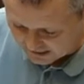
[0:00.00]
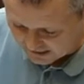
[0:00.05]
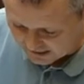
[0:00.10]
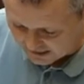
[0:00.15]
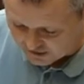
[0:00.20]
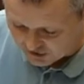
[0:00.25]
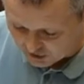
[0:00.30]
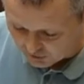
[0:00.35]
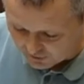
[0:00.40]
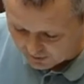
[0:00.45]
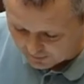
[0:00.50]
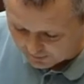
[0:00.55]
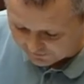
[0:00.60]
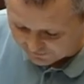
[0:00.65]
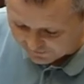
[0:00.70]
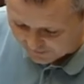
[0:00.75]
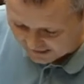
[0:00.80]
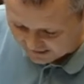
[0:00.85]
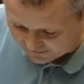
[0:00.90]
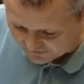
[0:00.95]
It's only been
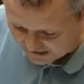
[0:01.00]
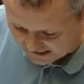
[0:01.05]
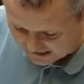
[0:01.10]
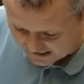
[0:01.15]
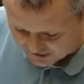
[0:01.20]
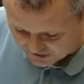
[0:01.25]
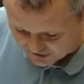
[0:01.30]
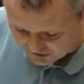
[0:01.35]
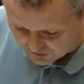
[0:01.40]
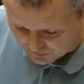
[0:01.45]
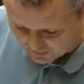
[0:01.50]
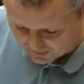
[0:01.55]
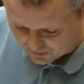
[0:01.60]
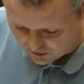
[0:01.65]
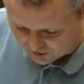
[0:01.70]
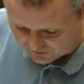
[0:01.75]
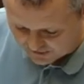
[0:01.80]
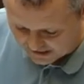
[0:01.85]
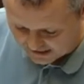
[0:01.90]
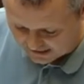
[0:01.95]
5 days since we
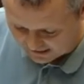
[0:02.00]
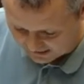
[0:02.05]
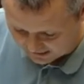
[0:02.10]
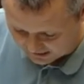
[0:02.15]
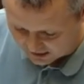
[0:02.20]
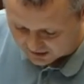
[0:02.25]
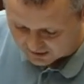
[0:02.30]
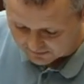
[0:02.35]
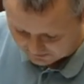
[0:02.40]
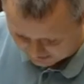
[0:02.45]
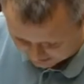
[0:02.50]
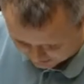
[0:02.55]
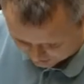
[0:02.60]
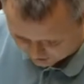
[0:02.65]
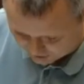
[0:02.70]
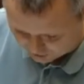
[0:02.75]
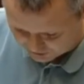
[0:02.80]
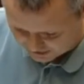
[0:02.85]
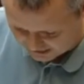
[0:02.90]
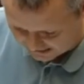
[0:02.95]
moved in here, into the
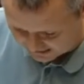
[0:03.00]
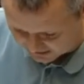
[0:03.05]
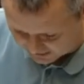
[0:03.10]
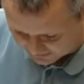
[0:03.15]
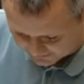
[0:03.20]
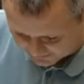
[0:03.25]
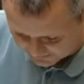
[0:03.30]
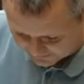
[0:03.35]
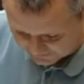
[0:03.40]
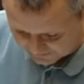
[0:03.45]
hotel.